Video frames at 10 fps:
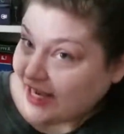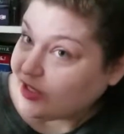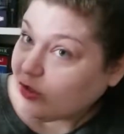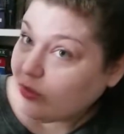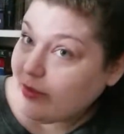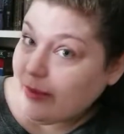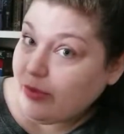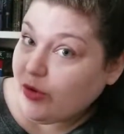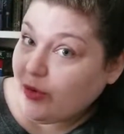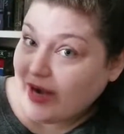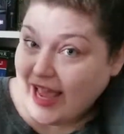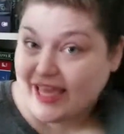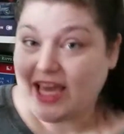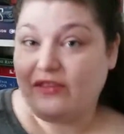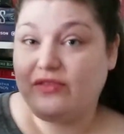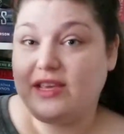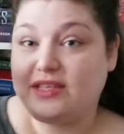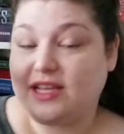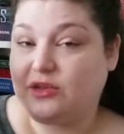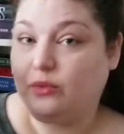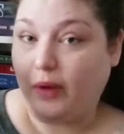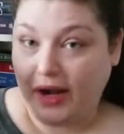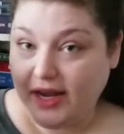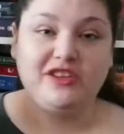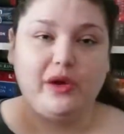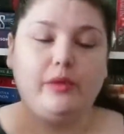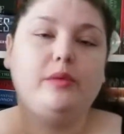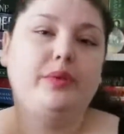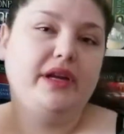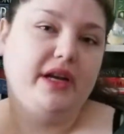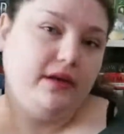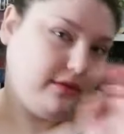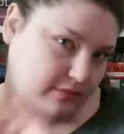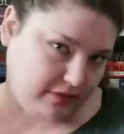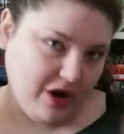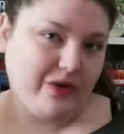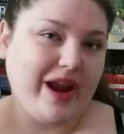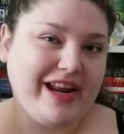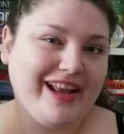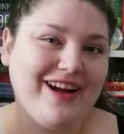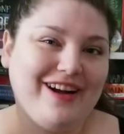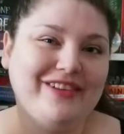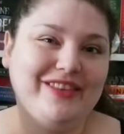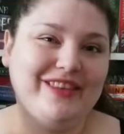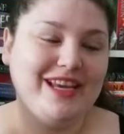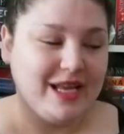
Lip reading: I don't remember what I gave this as a rating, so I will put the rating on